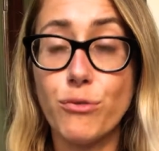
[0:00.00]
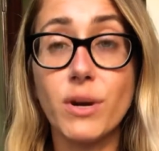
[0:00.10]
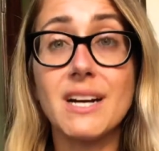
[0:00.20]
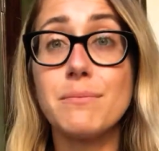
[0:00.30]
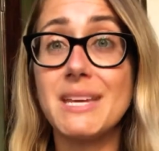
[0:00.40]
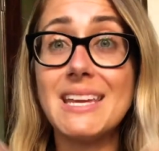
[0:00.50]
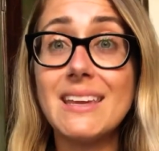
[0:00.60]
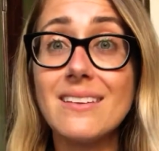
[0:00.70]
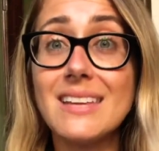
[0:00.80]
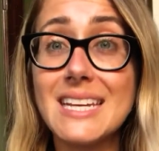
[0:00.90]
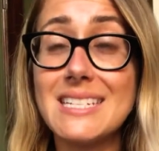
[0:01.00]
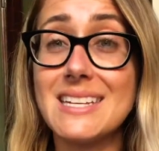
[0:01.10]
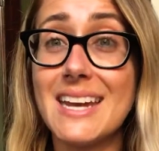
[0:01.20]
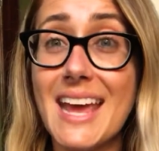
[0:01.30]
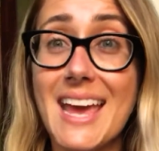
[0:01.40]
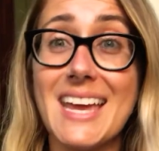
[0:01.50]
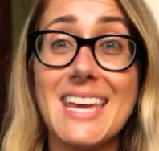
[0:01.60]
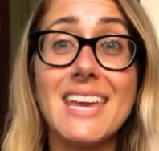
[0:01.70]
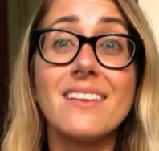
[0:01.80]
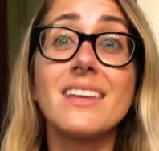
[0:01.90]
We're going to be healing DNA,
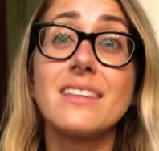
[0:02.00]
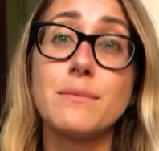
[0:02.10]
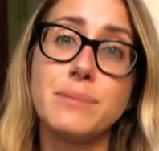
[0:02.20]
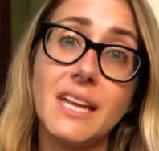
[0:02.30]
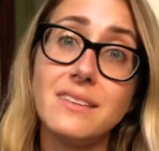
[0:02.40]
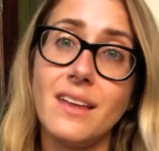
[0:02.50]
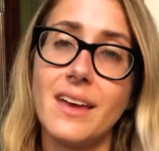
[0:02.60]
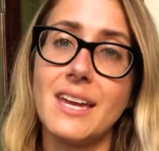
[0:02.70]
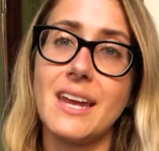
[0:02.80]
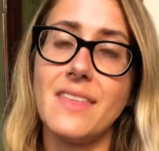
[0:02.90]
healing the bloodline